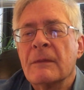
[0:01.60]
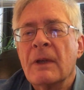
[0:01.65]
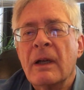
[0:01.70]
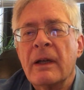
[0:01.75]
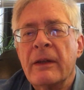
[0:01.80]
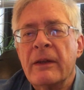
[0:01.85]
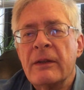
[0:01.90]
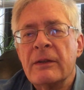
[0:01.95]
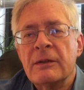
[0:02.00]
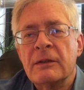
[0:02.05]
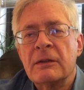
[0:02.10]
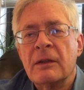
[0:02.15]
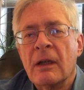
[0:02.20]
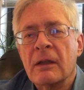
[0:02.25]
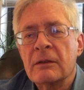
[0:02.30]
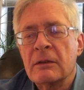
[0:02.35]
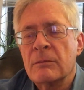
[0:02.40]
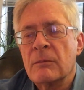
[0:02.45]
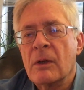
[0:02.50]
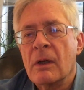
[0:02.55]
Hi, this is
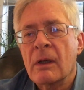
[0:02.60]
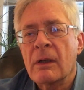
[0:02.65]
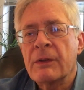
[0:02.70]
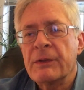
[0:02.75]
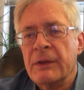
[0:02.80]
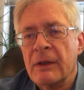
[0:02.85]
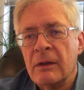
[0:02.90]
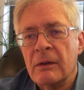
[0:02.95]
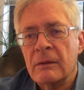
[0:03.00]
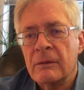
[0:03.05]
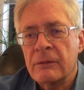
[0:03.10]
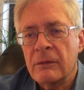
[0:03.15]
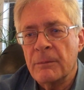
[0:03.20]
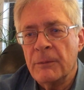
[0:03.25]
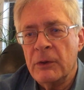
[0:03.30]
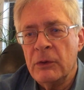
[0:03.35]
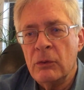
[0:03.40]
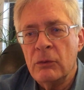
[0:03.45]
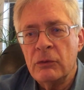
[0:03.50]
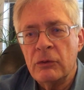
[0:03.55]
Dr. Mark Sehl
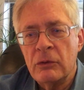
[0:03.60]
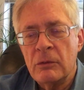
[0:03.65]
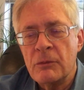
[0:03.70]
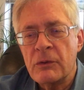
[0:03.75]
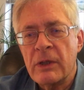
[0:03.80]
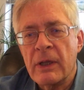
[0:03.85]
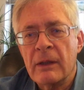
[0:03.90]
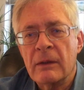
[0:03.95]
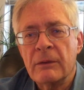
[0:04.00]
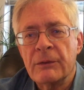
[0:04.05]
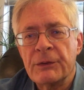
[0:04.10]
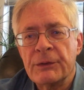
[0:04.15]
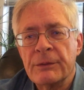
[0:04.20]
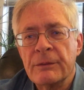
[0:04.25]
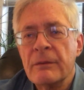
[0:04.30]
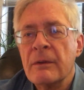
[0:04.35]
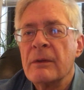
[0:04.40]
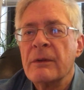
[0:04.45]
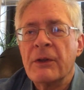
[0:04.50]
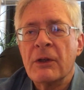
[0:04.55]
from the YouTube channel
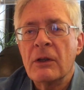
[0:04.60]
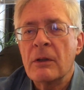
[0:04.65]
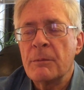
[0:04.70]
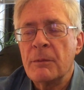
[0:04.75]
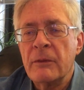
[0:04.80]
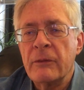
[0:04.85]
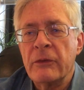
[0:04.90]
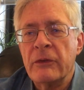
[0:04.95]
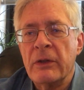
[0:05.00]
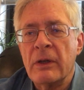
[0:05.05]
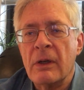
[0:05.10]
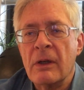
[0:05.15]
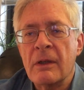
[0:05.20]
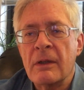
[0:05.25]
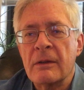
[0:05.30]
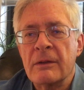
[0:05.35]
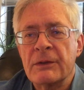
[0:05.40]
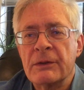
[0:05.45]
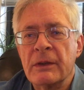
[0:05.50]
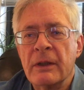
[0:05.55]
Therapy for the
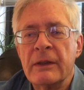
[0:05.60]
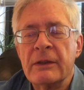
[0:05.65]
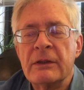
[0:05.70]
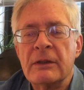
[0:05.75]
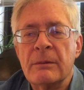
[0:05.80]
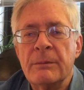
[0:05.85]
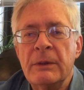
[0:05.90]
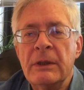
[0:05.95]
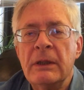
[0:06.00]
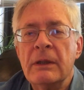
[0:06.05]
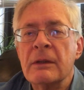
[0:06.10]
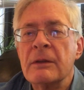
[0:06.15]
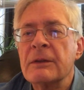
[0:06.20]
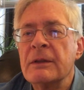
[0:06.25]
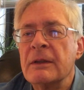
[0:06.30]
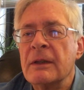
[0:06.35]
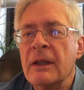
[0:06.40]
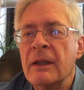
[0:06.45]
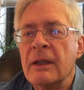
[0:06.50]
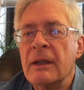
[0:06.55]
Heart. It's nice to be here
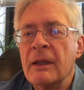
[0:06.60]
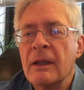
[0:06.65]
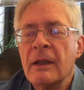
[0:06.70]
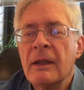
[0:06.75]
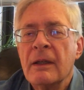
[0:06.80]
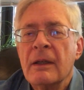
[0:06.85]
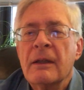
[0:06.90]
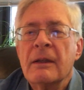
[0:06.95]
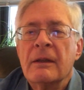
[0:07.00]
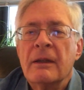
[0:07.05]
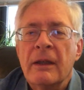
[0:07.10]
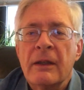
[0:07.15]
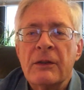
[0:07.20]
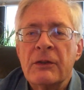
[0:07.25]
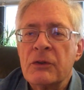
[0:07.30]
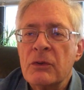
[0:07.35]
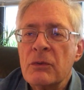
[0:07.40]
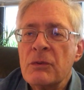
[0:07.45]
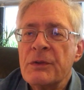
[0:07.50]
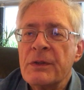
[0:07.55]
today.
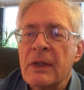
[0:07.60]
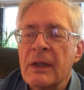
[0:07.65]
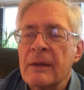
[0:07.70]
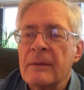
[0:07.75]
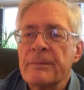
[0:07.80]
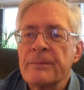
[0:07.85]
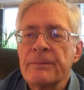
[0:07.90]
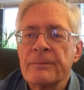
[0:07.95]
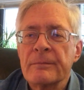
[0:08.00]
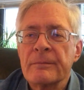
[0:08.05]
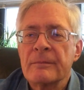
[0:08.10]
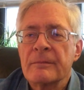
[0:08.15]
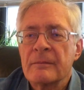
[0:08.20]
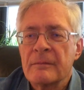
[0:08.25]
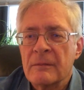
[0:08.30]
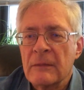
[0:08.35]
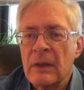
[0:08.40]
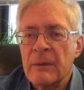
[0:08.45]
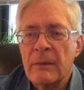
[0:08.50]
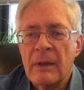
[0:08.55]
It's Tuesday.
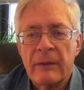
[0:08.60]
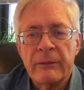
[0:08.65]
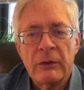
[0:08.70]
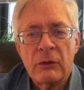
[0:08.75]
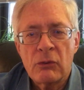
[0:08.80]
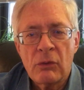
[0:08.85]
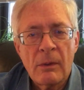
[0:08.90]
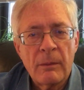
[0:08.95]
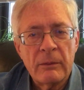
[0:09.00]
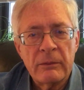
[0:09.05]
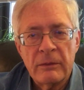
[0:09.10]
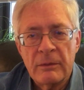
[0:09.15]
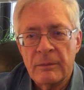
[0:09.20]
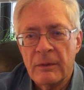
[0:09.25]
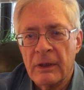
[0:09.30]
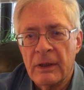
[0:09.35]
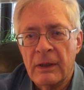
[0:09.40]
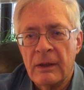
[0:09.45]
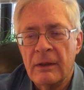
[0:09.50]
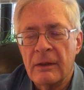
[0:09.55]
I'm having trouble with
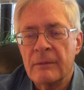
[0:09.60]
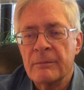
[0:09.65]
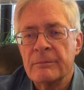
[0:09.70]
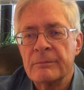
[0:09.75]
my